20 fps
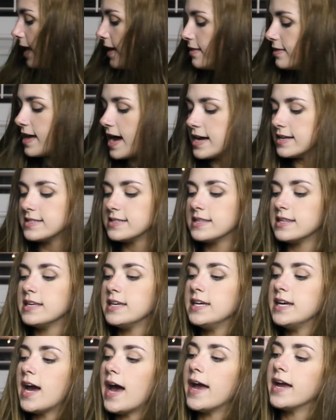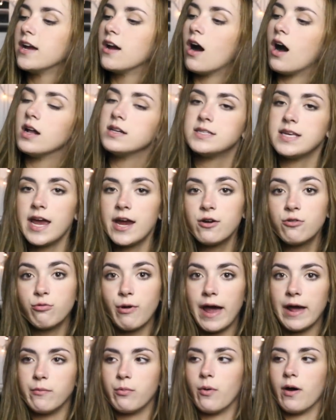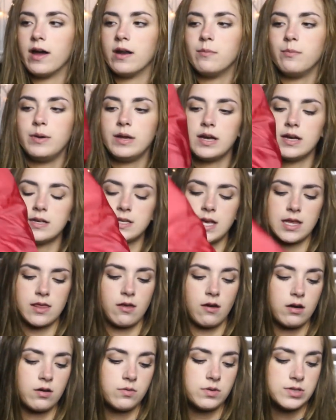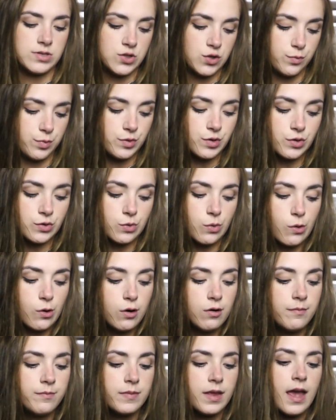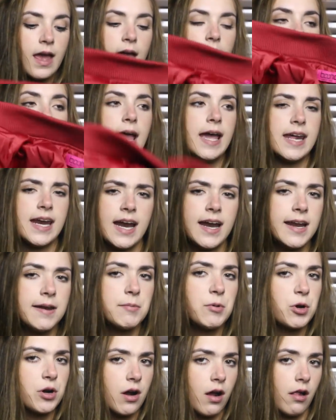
And lastly, I got a red one because I thought it was super cool and I need more